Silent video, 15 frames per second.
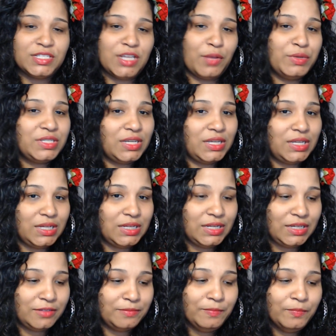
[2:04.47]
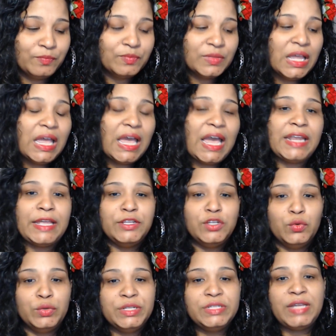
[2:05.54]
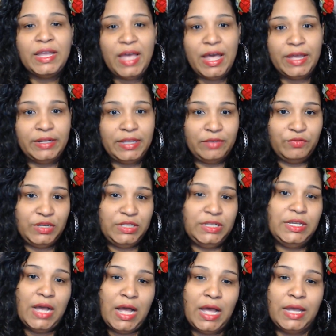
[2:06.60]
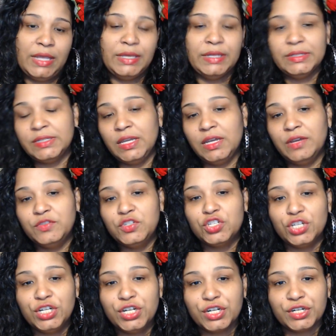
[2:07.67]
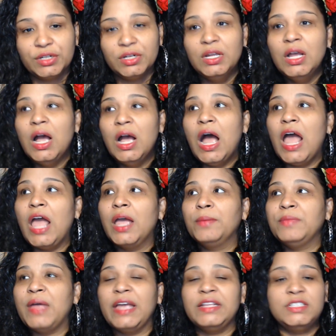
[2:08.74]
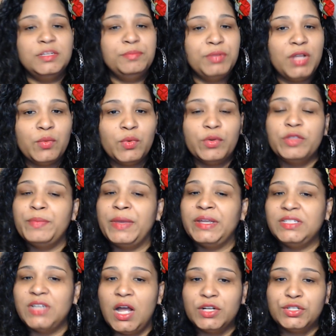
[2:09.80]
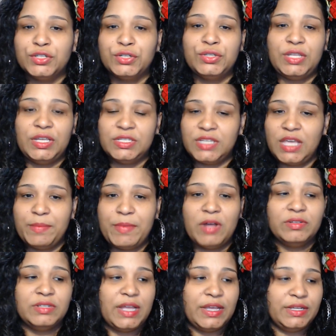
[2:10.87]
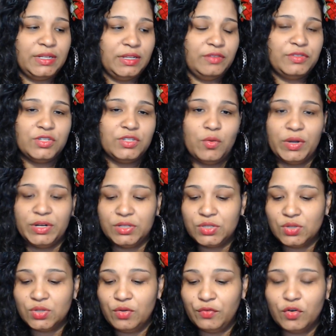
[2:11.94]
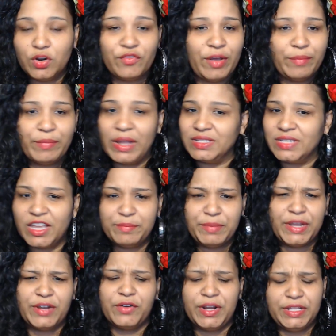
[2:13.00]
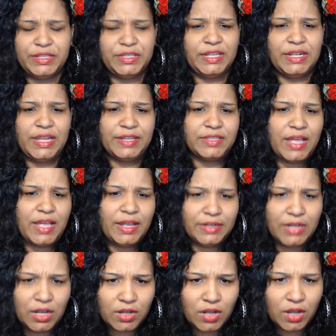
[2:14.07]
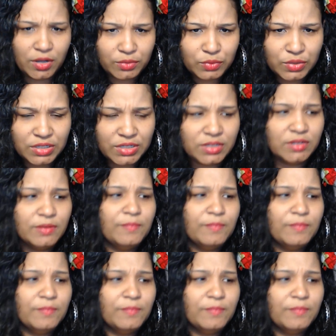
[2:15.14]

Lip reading: I was eating, and I noticed I had a really high intake of sugar. I did blood work with my doctor, things came out negative, so on and so forth. I'm not diabetic or anything like that, knock on wood.